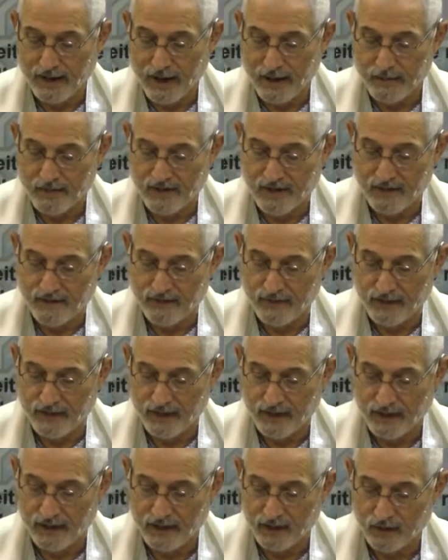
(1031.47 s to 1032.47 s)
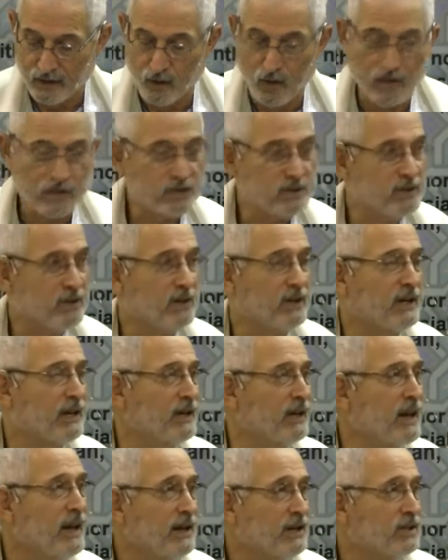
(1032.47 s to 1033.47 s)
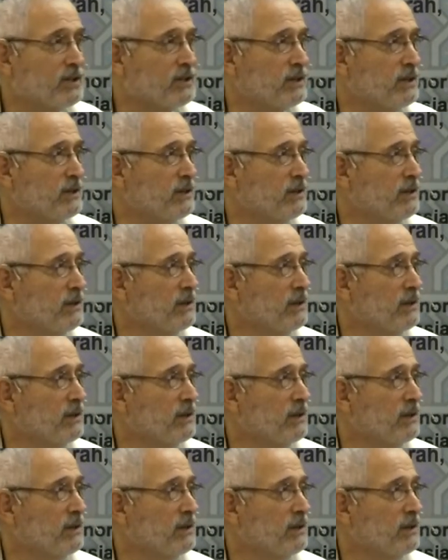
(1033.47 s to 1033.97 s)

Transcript: captivity lost their connection